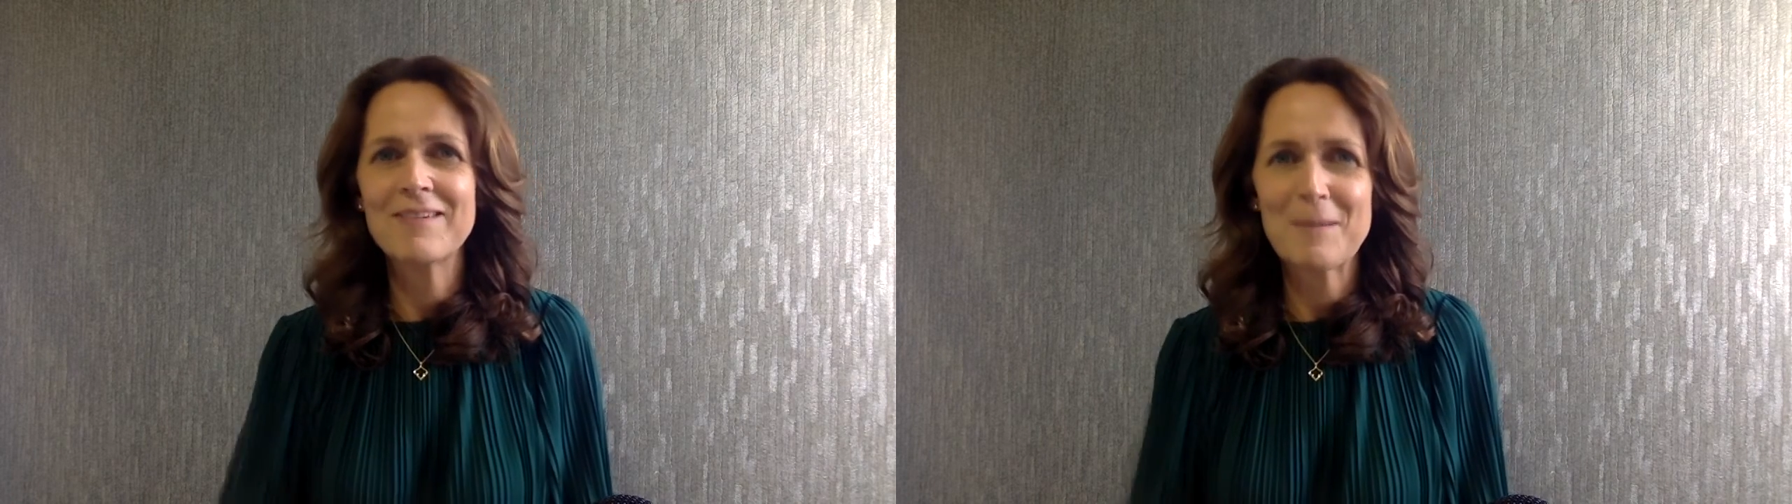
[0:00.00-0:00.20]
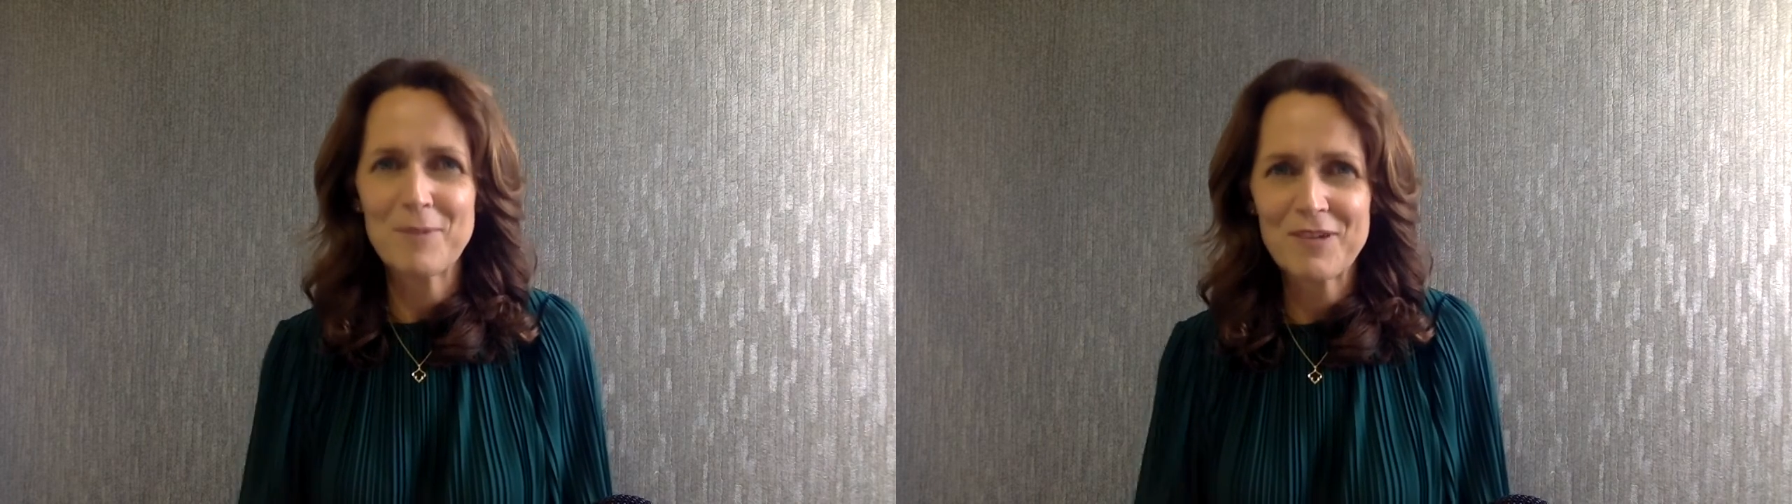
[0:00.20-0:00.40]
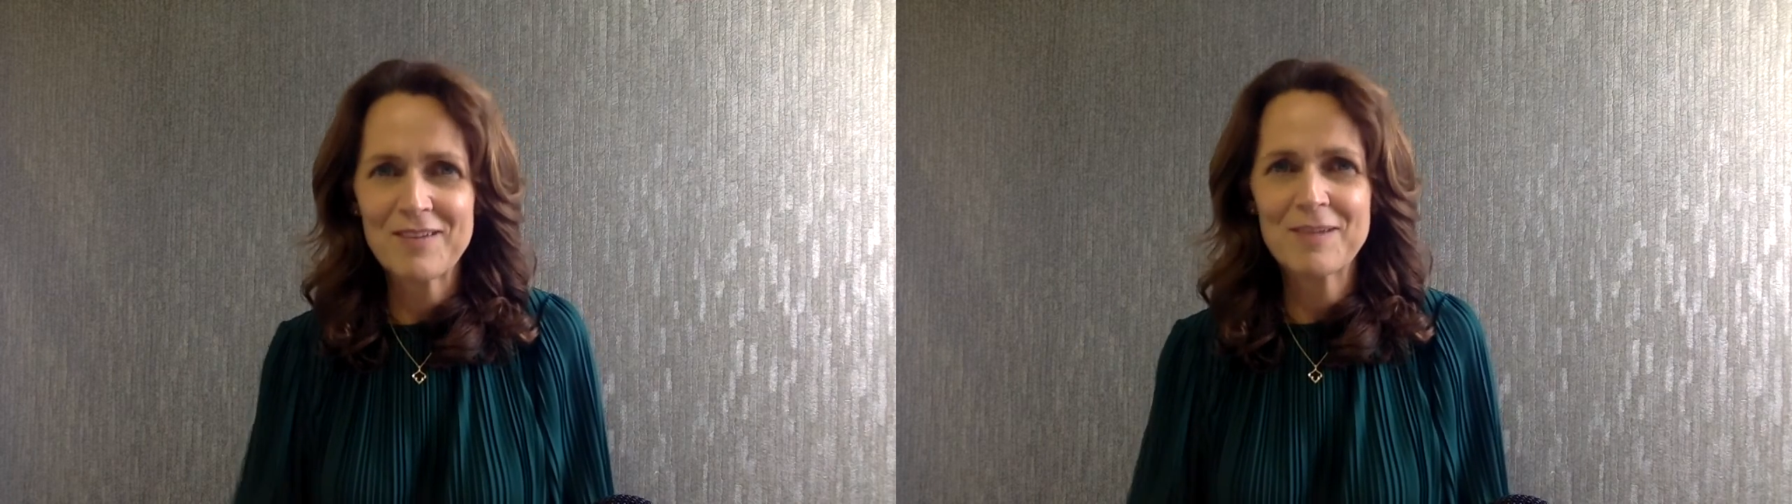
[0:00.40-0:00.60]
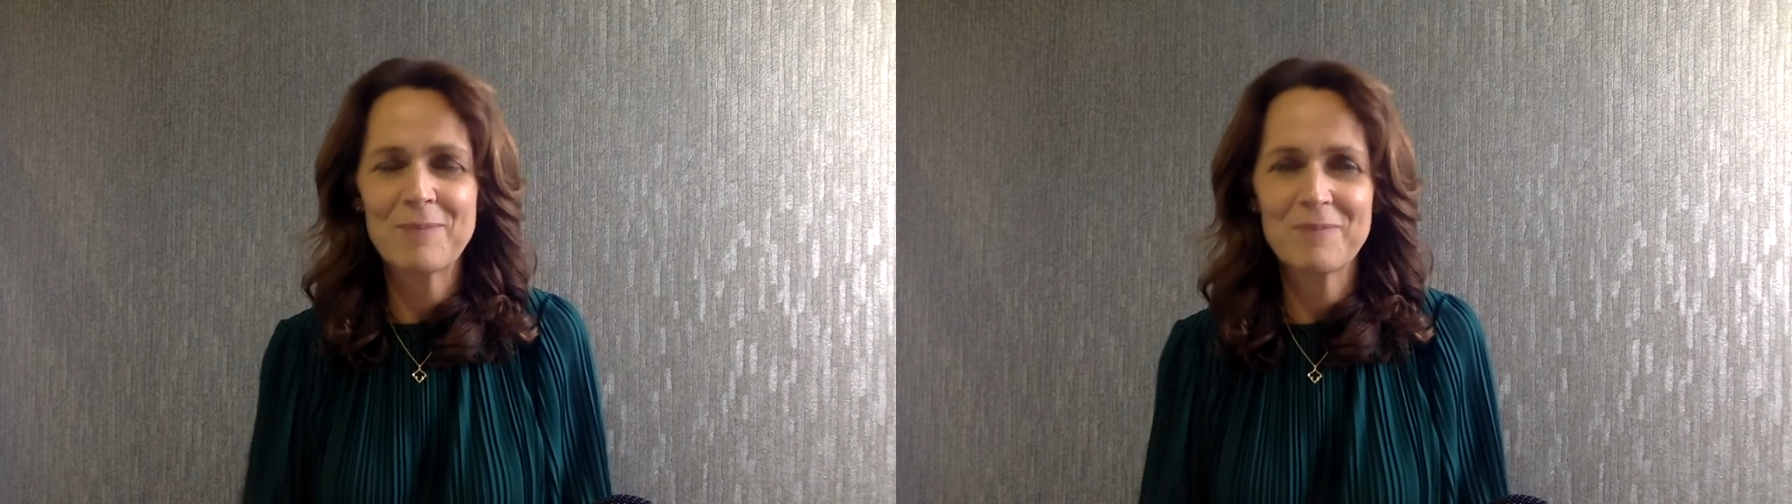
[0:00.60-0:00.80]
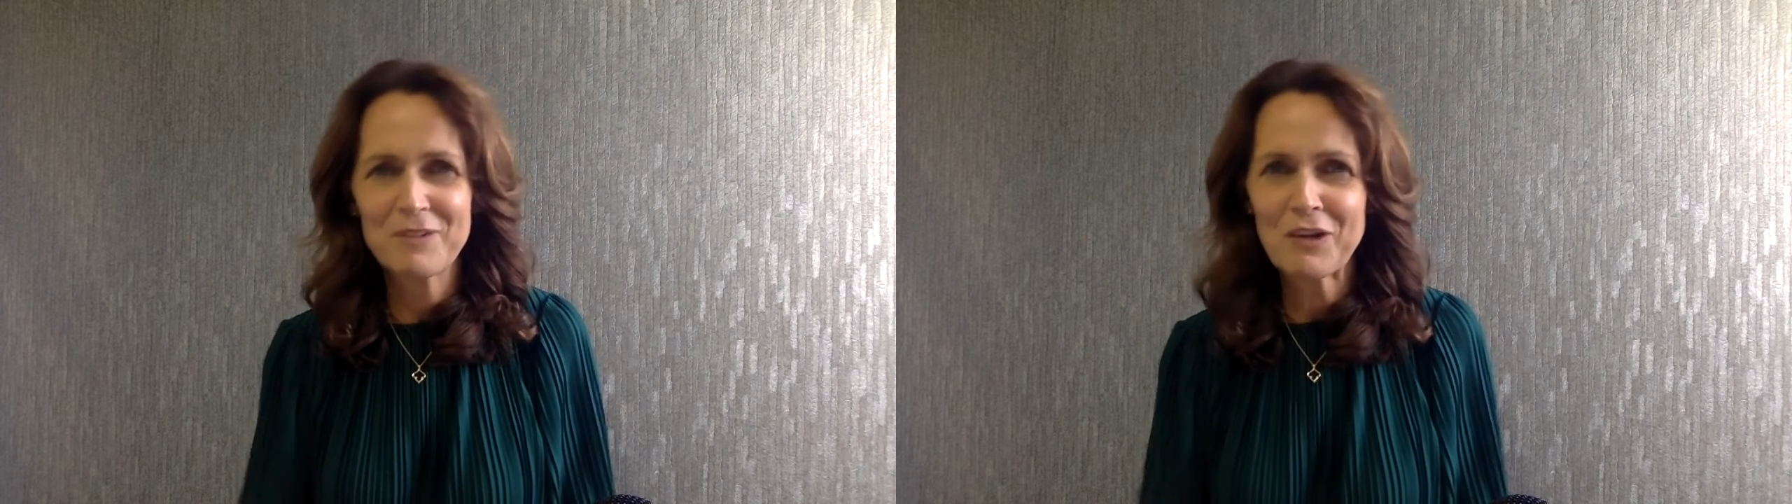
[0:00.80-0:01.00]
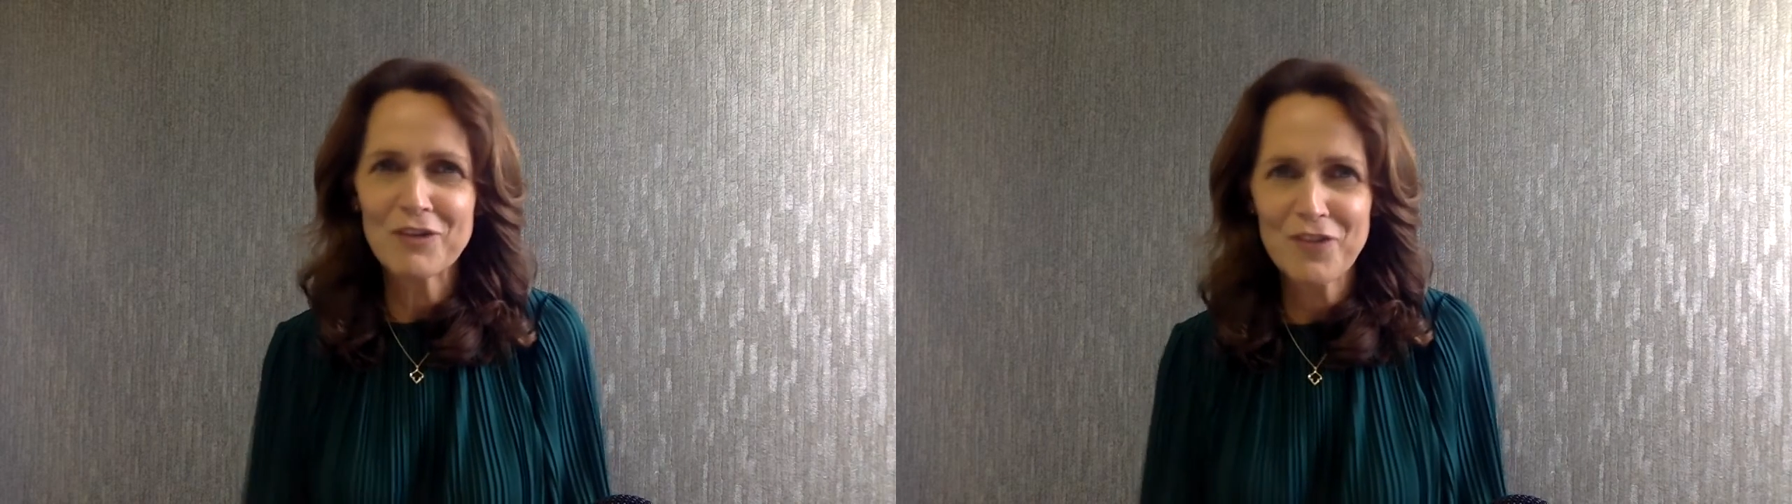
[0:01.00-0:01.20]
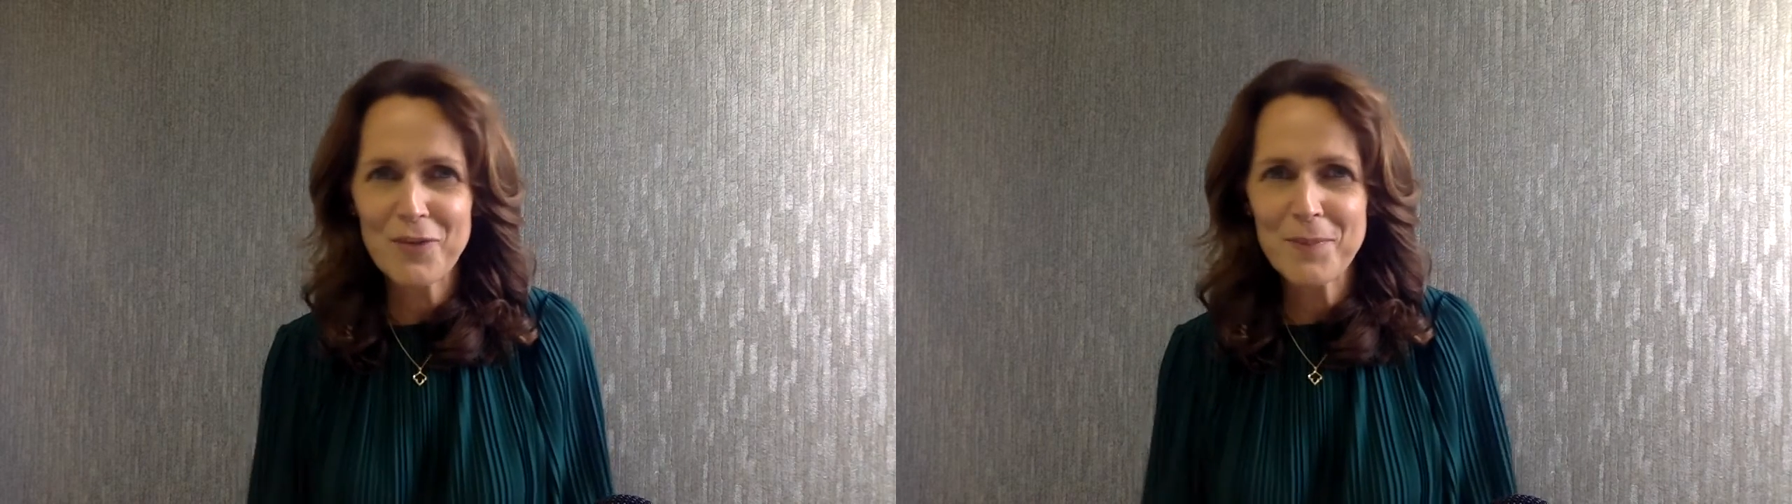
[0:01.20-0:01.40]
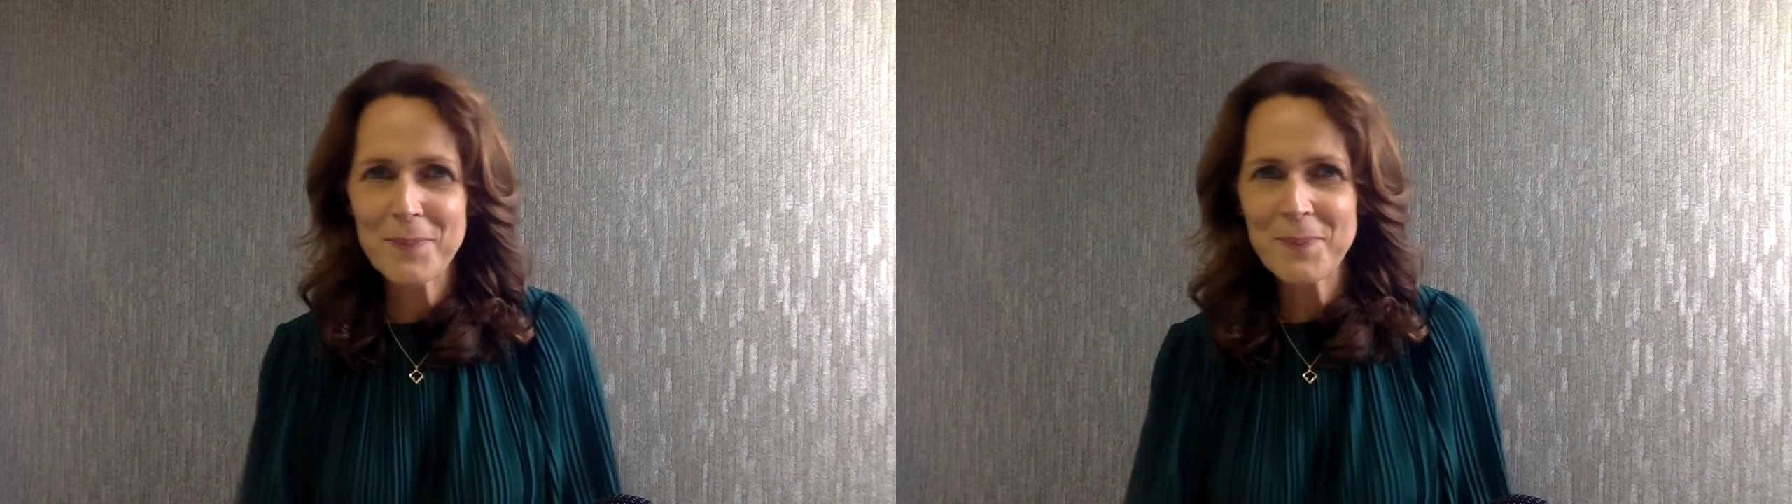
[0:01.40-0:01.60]
tempted to touch
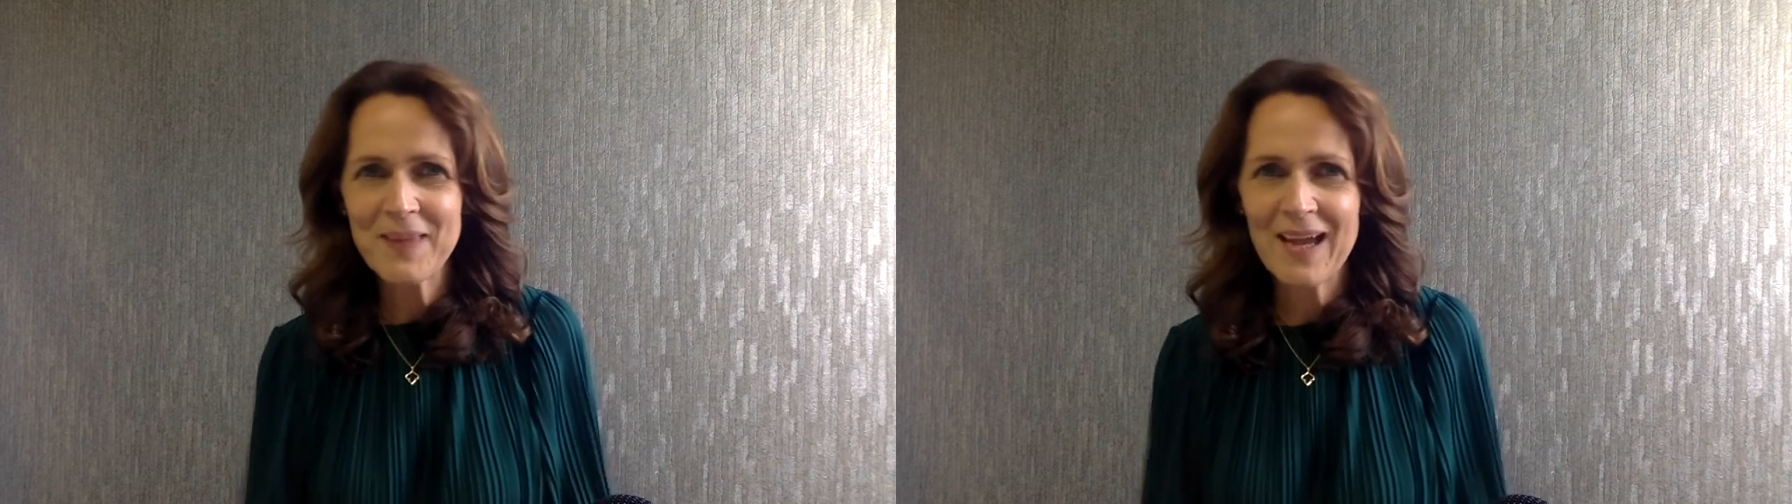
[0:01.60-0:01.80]
them,